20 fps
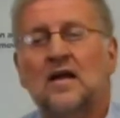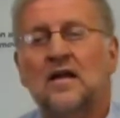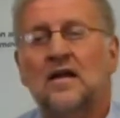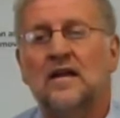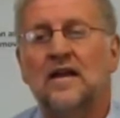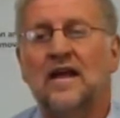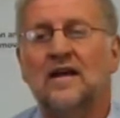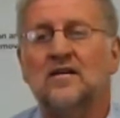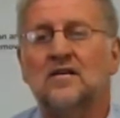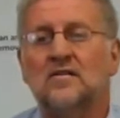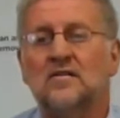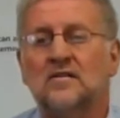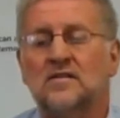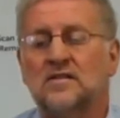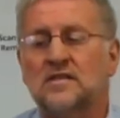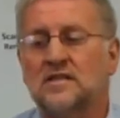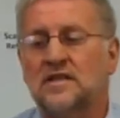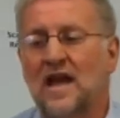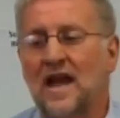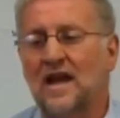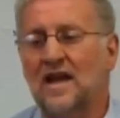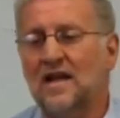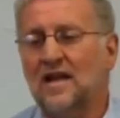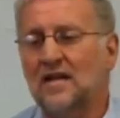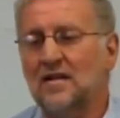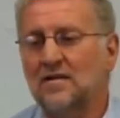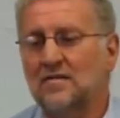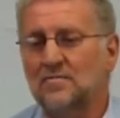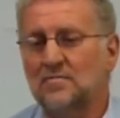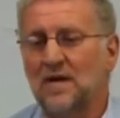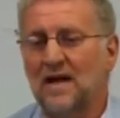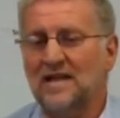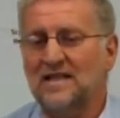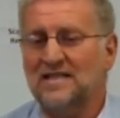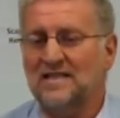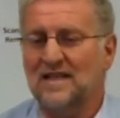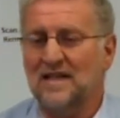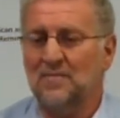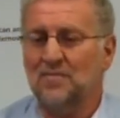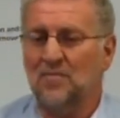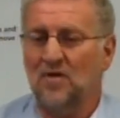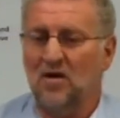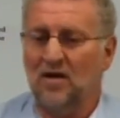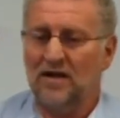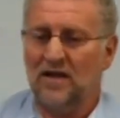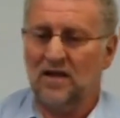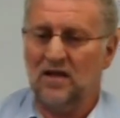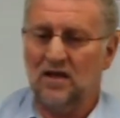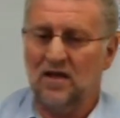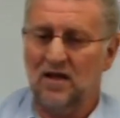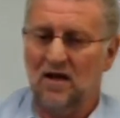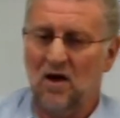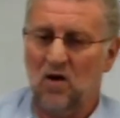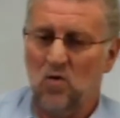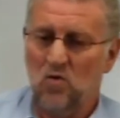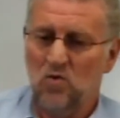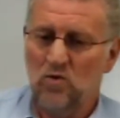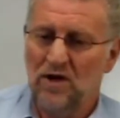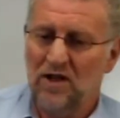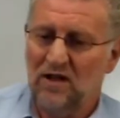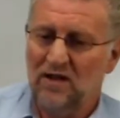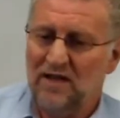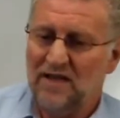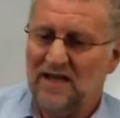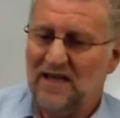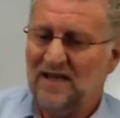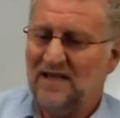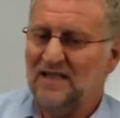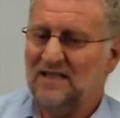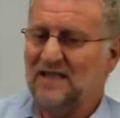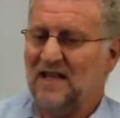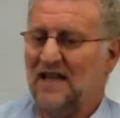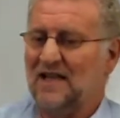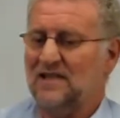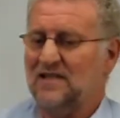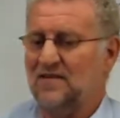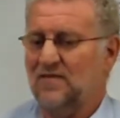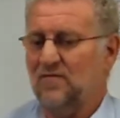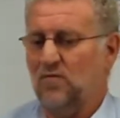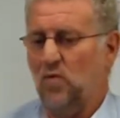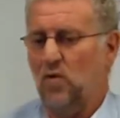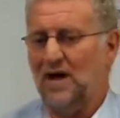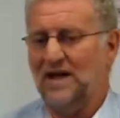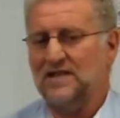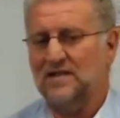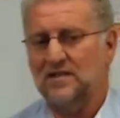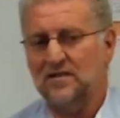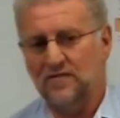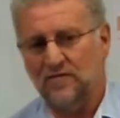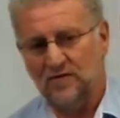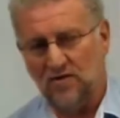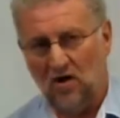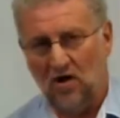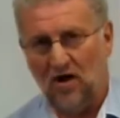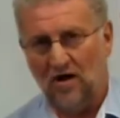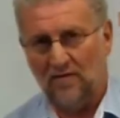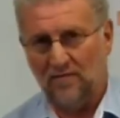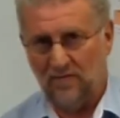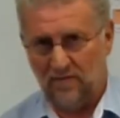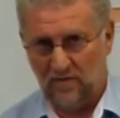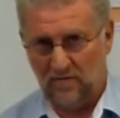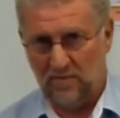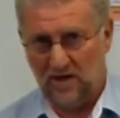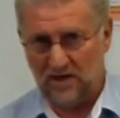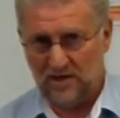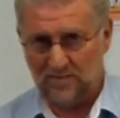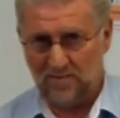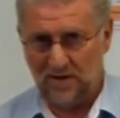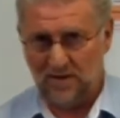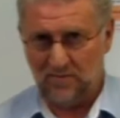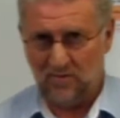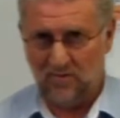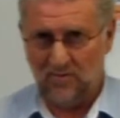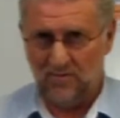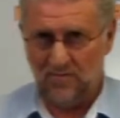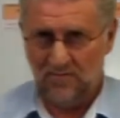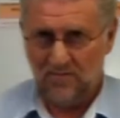Now, scanning may seem like a really intensive waste of time for most people.